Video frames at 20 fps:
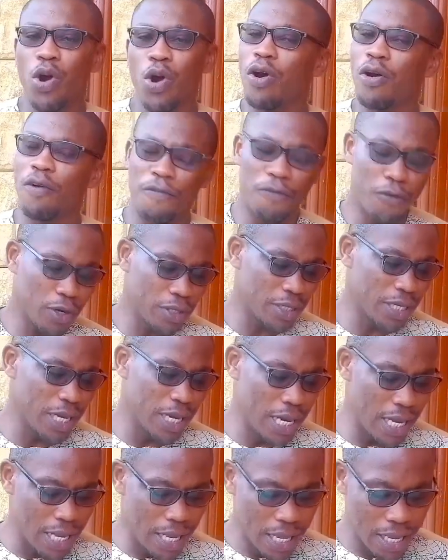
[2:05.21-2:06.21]

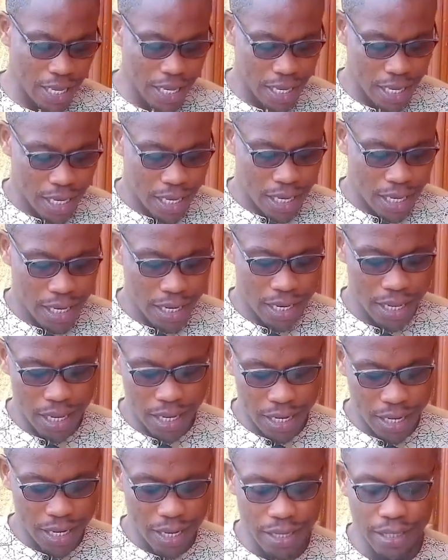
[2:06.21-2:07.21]
Unfortunately, they
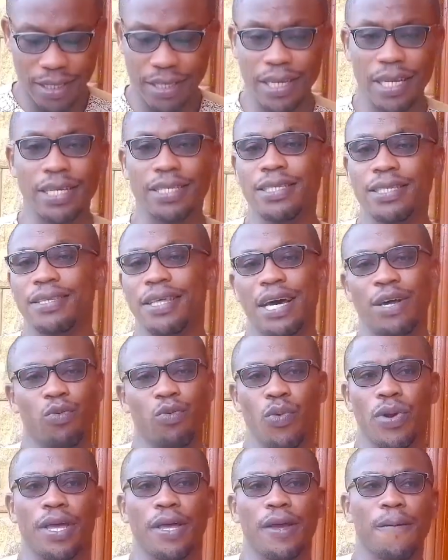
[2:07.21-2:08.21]
didn't see it that
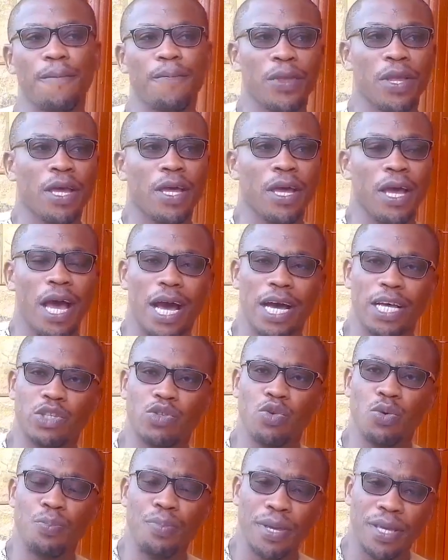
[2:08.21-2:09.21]
way. As
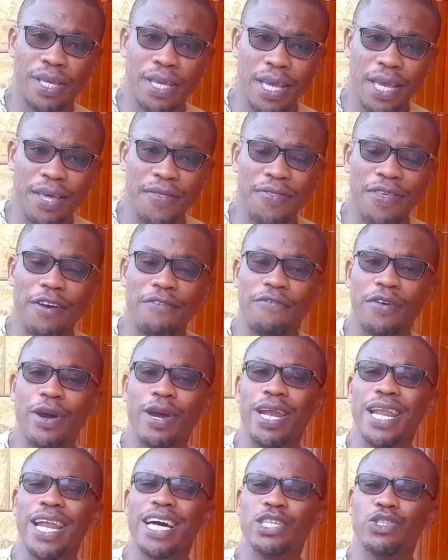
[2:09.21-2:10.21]
we begin the
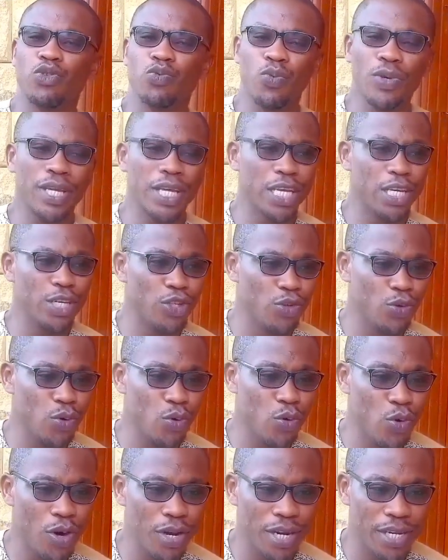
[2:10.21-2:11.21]
very last week in
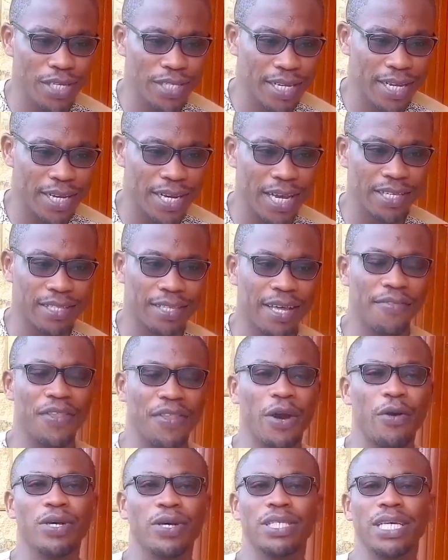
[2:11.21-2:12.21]
June, God is telling us that
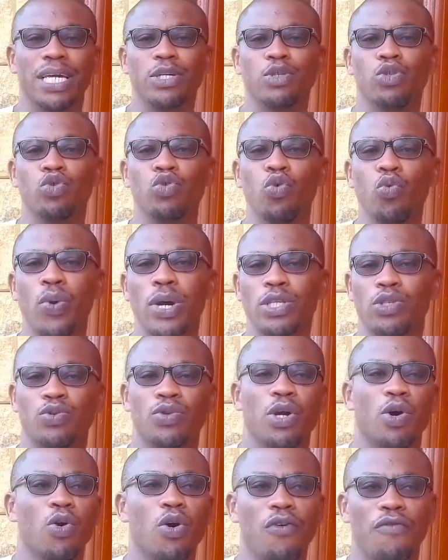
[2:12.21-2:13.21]
there is a two-way to
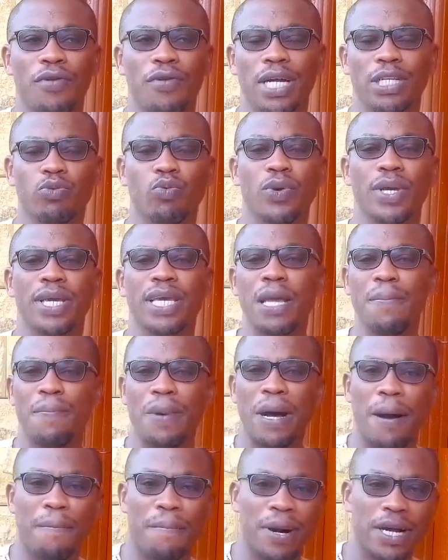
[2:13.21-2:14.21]
the covenant. We keep
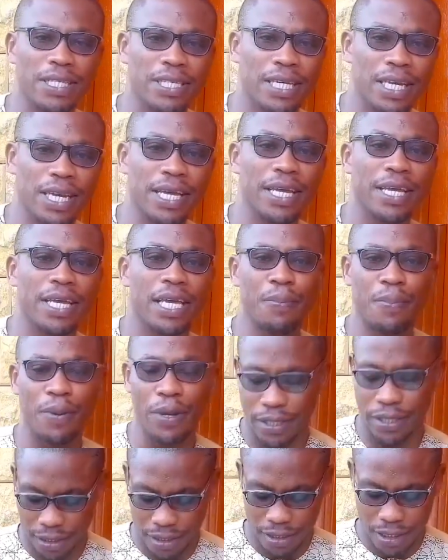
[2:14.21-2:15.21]
our part and he keeps
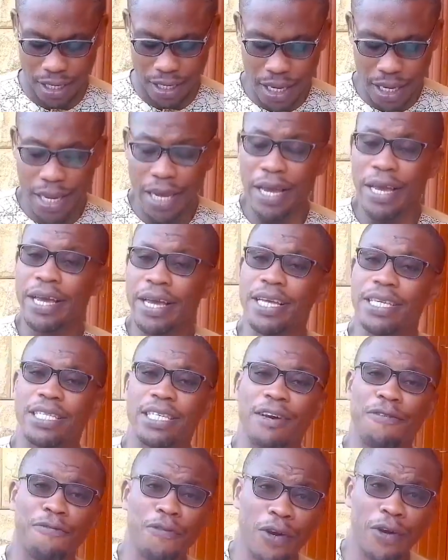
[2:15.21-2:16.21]
his. He's
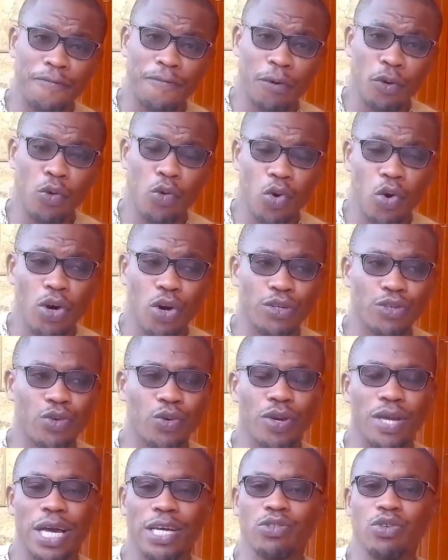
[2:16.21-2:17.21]
a faithful God,
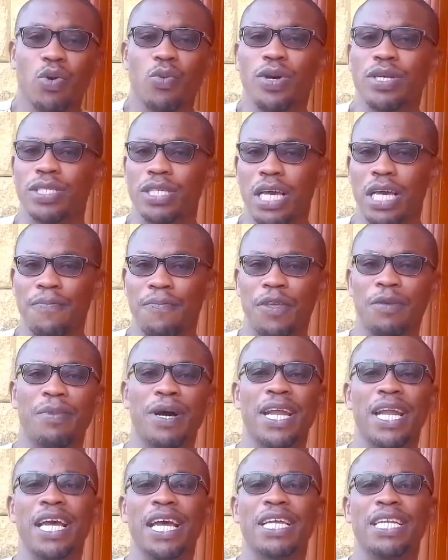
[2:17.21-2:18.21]
so he has always kept it,
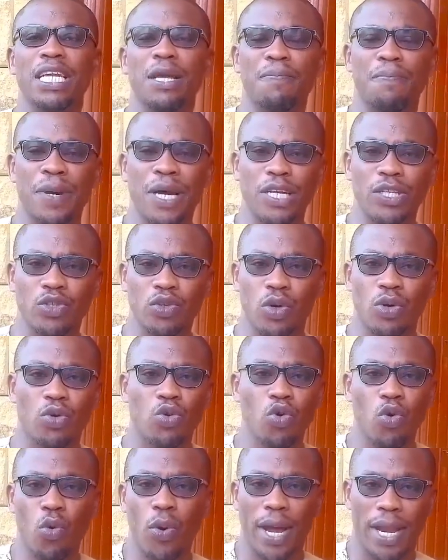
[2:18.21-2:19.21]
but then it depends on
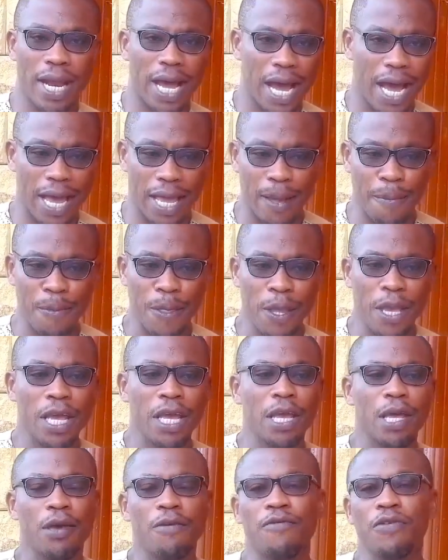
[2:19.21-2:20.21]
you and I.
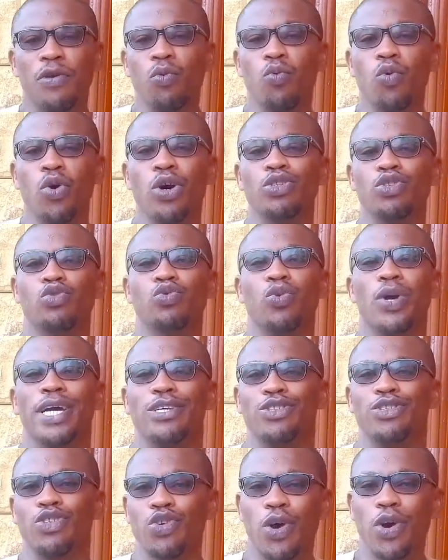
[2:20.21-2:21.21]
If you want to
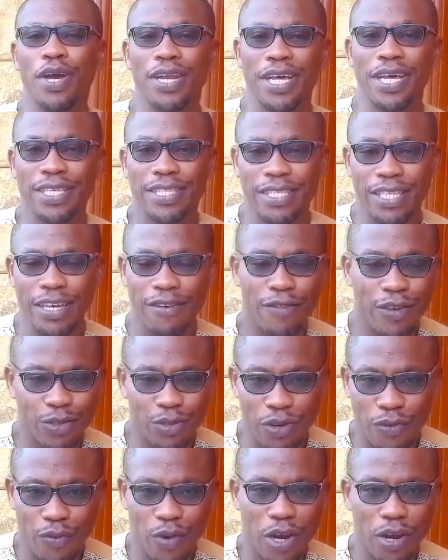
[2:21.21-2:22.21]
enjoy the service
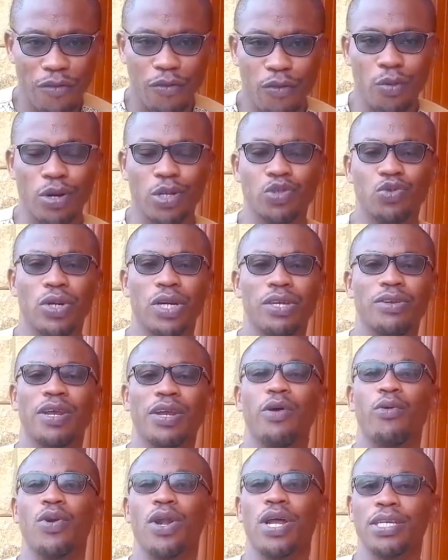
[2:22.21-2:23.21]
of God, if you want to enjoy
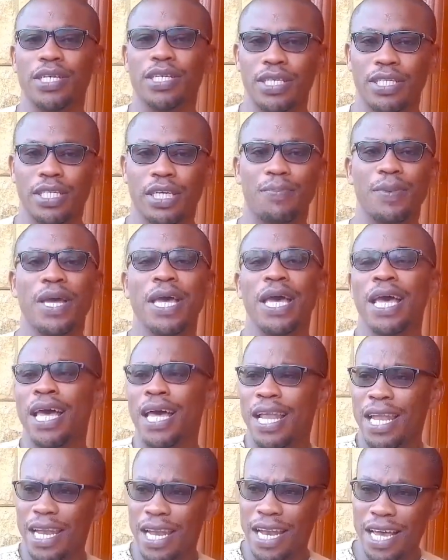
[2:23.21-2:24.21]
the relationship,
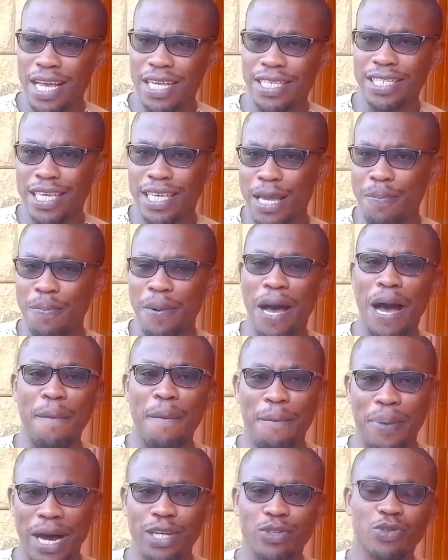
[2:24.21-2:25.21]
let's keep our
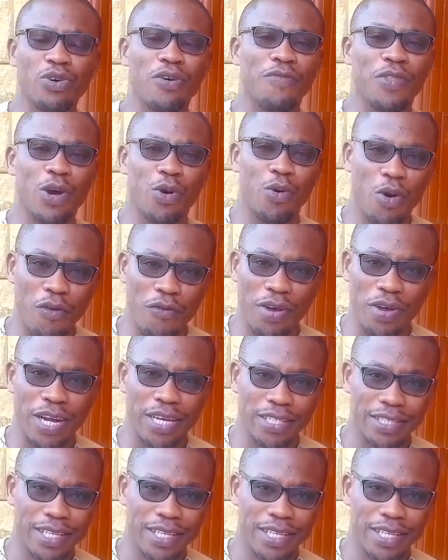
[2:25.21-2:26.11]
part of the covenant.